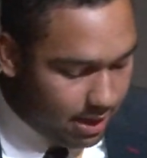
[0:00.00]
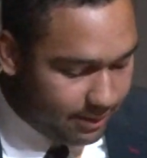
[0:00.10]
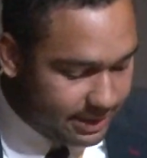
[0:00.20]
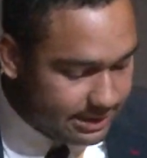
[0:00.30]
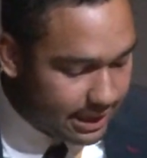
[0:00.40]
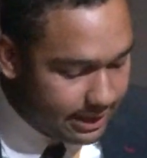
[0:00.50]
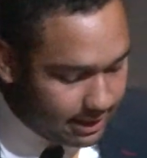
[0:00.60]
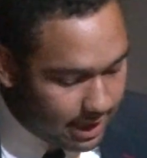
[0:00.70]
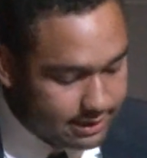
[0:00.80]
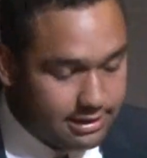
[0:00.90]
We decided
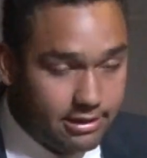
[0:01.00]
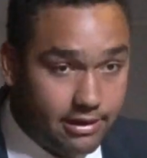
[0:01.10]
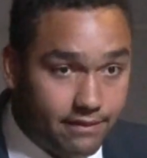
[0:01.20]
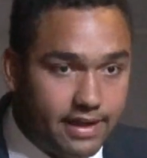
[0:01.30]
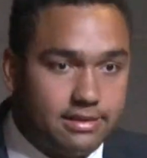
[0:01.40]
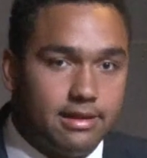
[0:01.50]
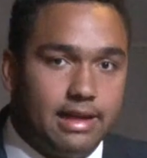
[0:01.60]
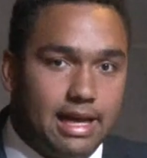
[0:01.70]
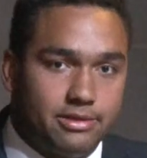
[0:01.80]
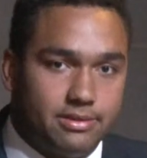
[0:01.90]
not to do the events on
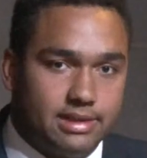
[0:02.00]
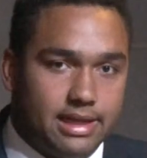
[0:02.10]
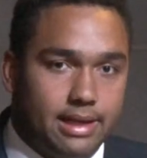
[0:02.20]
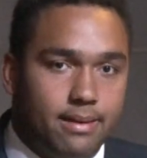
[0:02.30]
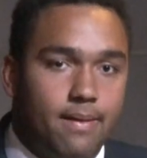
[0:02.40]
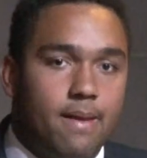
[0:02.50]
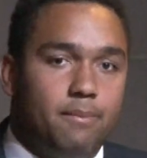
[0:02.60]
the actual day,